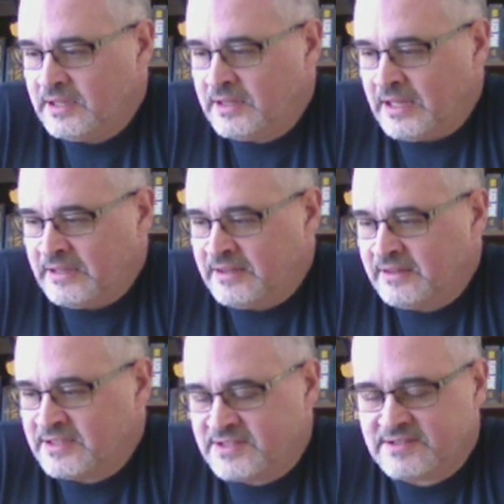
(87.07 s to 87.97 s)
I
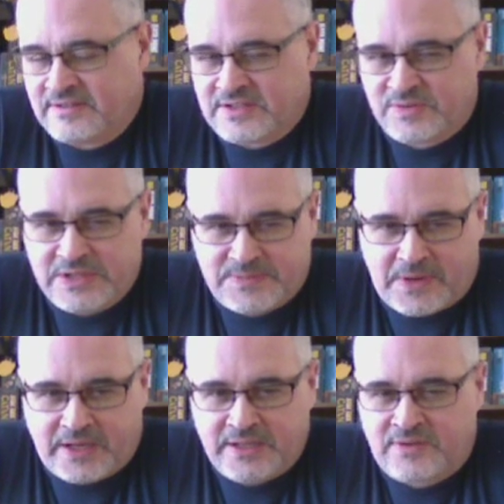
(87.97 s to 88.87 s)
think this is in the sweet
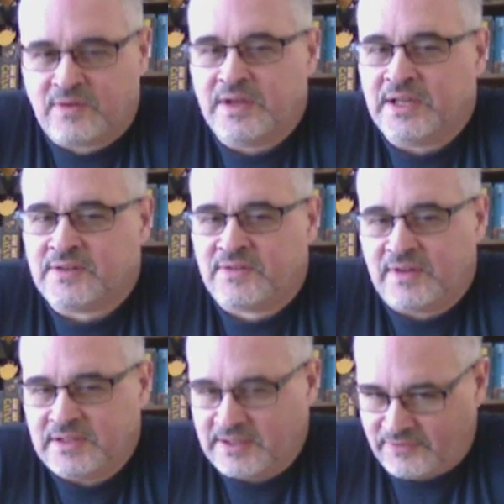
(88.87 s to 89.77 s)
spot. It's
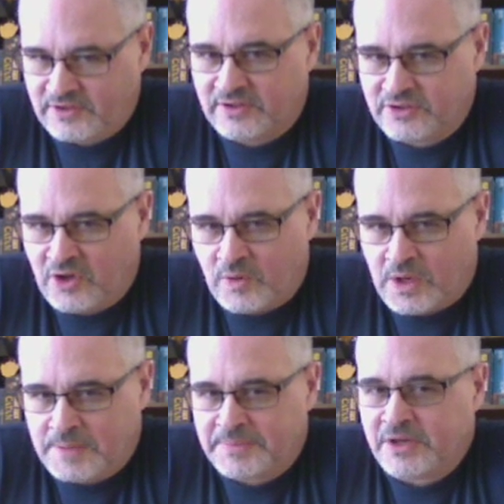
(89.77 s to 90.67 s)
a difficult
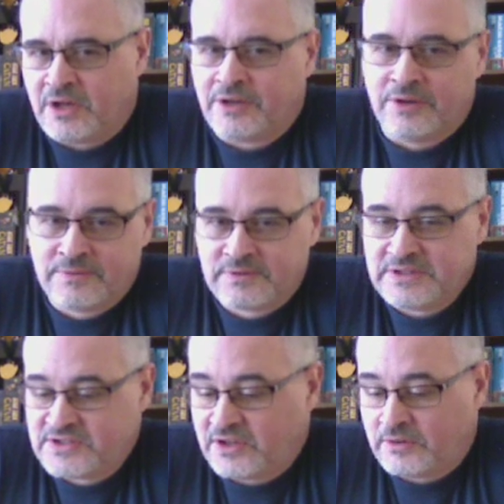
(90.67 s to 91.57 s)
co-op, but not
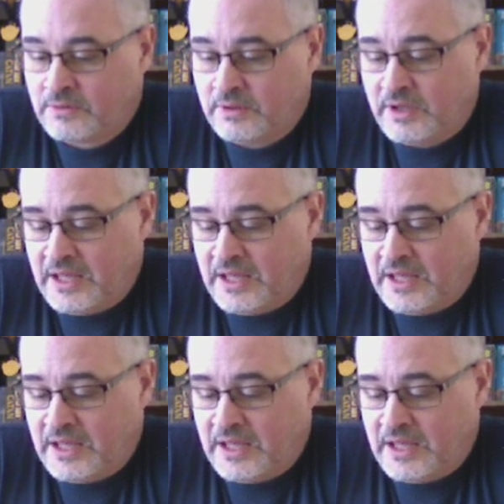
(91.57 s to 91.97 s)
overly so.